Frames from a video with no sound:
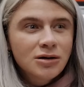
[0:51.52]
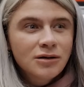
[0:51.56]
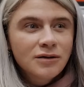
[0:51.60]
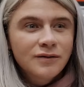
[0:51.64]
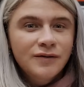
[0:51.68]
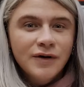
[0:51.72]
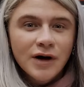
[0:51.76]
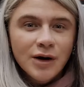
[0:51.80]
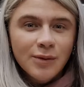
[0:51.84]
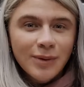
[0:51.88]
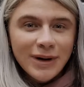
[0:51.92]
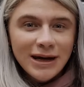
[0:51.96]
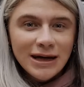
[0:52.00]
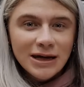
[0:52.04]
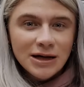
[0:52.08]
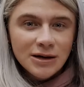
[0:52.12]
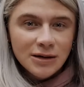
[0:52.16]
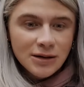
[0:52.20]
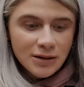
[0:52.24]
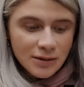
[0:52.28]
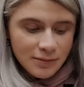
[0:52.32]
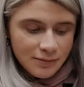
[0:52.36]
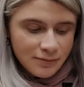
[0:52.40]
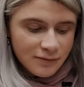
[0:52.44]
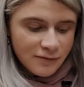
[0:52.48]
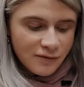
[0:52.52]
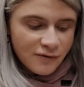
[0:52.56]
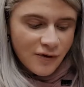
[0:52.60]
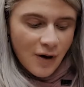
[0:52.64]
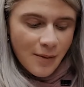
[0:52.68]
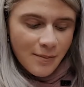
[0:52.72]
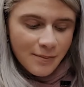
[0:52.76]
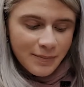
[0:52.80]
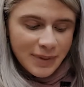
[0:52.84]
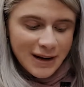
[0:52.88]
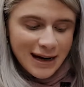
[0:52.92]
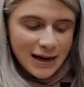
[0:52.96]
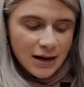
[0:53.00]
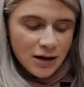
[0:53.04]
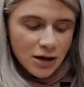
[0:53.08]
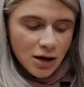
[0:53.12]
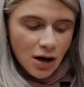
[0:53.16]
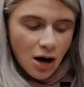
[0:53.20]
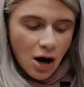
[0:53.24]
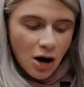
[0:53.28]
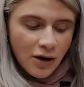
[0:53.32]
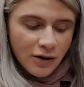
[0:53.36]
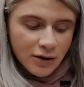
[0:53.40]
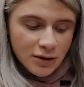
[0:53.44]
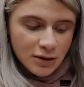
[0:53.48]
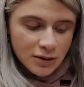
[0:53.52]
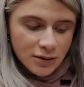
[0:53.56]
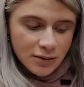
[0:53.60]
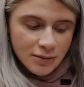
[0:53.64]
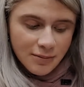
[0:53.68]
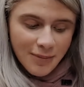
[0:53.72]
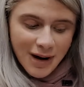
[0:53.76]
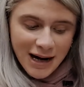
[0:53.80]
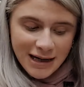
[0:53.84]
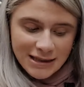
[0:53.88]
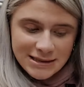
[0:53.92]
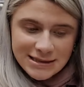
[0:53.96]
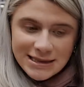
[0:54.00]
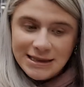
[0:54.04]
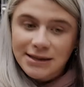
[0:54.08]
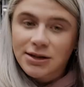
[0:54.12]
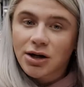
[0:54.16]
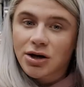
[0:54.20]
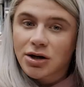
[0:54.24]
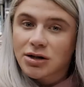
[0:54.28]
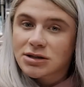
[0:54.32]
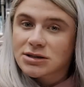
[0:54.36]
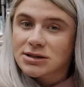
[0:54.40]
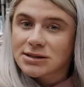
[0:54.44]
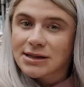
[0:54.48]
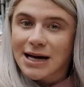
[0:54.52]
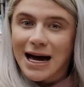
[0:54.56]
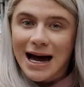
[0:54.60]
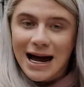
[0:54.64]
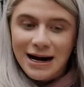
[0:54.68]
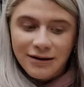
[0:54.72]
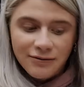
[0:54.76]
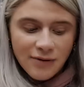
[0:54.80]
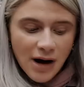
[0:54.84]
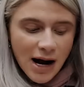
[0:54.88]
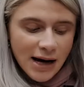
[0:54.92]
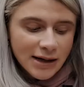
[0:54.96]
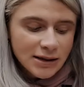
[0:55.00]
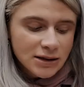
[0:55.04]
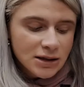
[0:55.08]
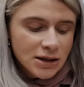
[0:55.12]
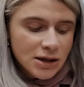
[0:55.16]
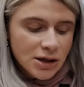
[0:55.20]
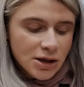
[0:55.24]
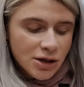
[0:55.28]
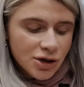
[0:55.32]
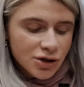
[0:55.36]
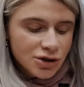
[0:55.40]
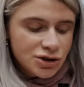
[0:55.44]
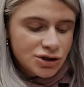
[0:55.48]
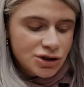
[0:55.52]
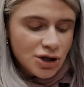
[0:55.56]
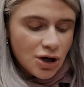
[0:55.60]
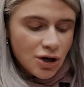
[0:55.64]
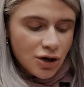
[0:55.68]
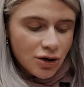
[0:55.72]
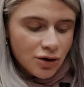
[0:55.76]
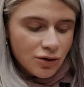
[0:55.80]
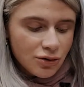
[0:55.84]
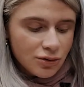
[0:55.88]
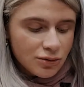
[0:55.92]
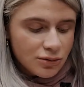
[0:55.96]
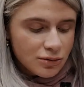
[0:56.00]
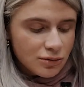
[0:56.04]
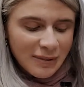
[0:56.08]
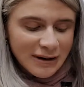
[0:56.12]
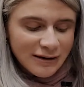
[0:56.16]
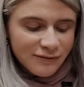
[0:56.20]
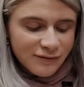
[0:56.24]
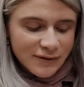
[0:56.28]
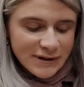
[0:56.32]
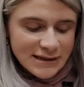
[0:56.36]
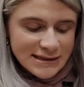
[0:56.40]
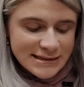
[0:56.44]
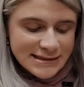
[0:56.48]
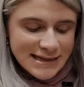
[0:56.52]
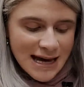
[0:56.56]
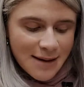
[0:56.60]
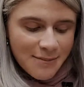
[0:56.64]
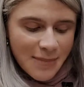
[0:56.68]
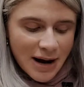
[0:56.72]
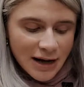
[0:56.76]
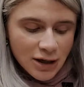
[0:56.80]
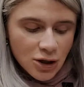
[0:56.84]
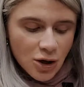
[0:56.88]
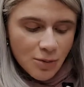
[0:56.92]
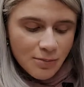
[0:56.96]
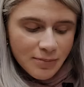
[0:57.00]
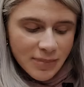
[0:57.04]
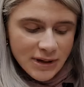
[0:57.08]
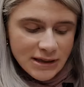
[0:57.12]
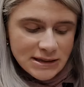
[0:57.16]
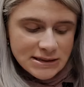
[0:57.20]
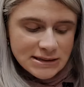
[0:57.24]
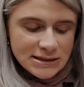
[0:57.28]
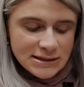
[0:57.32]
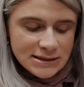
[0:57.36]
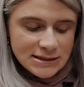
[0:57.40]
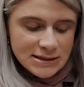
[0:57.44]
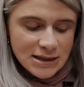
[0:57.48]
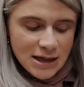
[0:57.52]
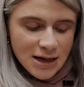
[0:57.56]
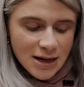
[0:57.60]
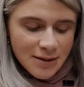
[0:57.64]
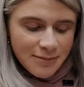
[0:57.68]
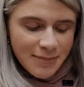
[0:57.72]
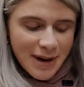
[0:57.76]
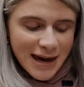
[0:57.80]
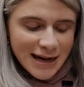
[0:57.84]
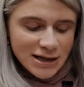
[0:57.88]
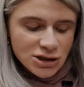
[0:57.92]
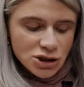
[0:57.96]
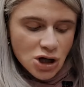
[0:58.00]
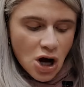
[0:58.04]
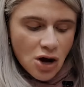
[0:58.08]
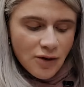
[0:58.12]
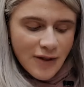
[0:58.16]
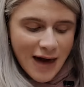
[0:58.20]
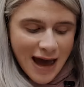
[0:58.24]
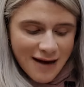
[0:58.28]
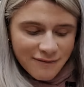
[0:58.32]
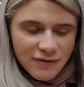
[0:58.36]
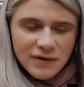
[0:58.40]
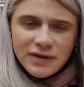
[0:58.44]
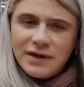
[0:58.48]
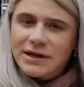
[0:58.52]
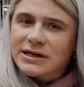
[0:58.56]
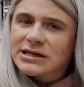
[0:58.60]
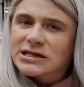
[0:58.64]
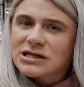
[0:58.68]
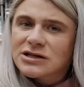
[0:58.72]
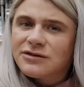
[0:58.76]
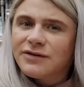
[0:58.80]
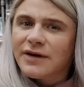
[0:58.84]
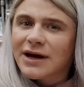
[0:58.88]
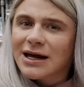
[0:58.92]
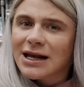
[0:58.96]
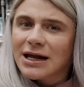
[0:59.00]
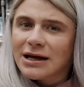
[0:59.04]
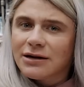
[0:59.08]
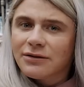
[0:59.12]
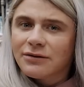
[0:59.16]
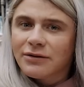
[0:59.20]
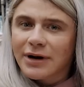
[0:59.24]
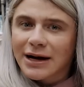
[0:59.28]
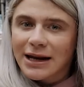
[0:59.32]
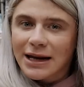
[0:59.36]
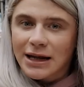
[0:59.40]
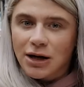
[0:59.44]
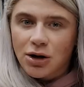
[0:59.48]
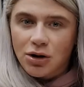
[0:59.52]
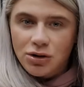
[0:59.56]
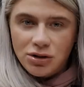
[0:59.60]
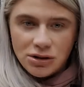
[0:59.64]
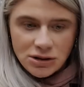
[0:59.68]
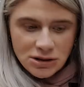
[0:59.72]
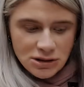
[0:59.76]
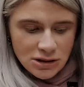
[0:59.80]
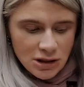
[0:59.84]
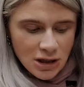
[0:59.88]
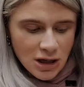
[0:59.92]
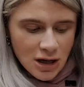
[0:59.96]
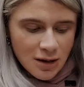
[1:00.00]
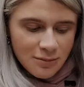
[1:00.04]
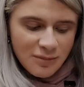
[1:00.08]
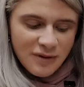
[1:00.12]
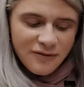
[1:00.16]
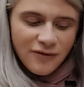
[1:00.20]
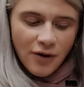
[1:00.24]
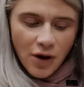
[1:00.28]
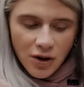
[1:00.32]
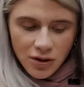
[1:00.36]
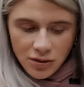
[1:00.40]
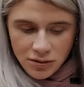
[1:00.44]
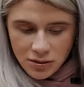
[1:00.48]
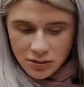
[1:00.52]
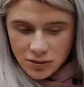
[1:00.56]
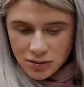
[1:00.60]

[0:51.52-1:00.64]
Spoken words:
for a week from being on my deload that I ran. So probably reset my numbers, make sure that everything's feeling really good before